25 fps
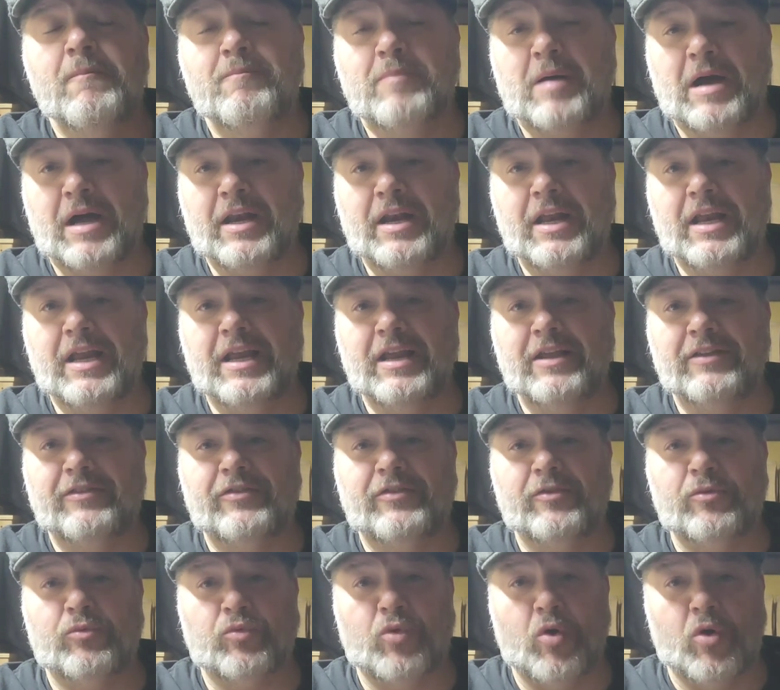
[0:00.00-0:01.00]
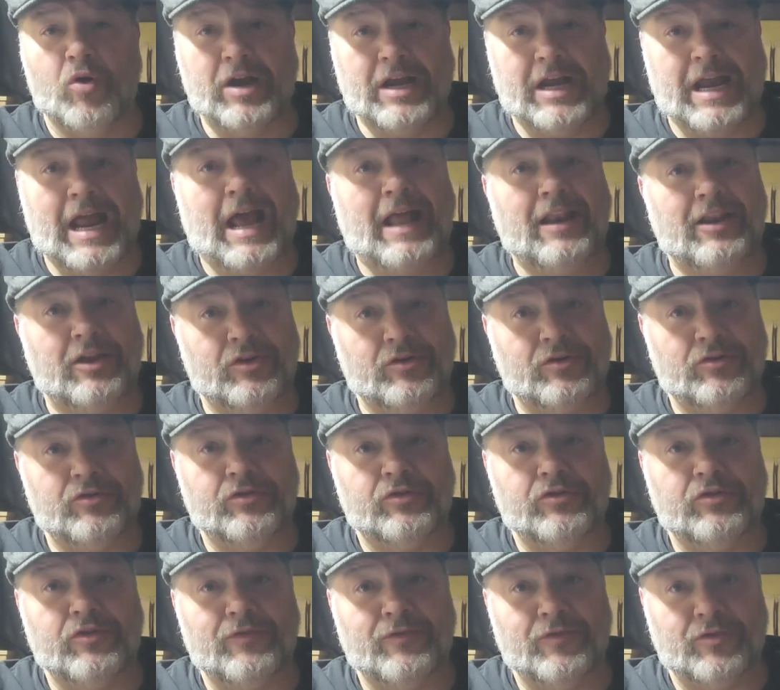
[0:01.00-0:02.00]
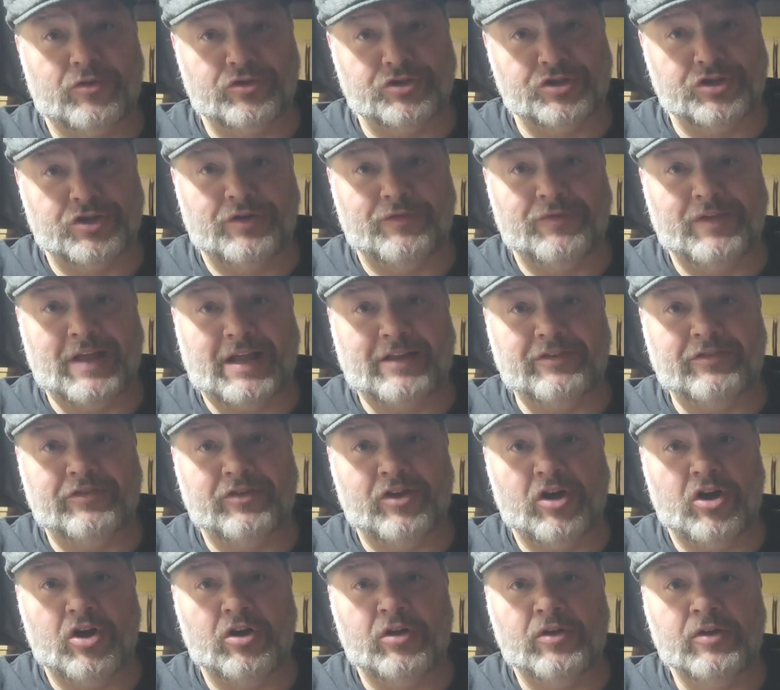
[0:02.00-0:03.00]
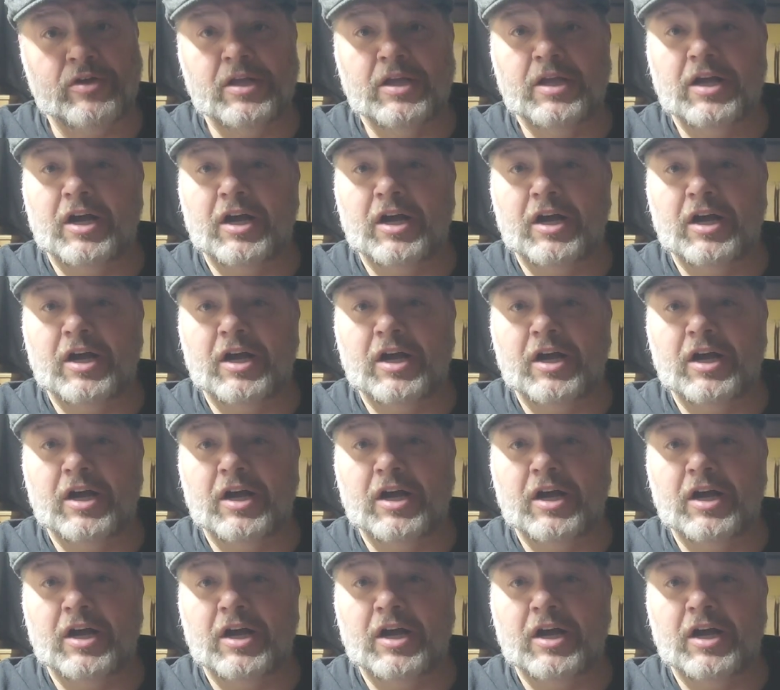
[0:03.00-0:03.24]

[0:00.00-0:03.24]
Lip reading: But it's Rory Gallagher's version of that song.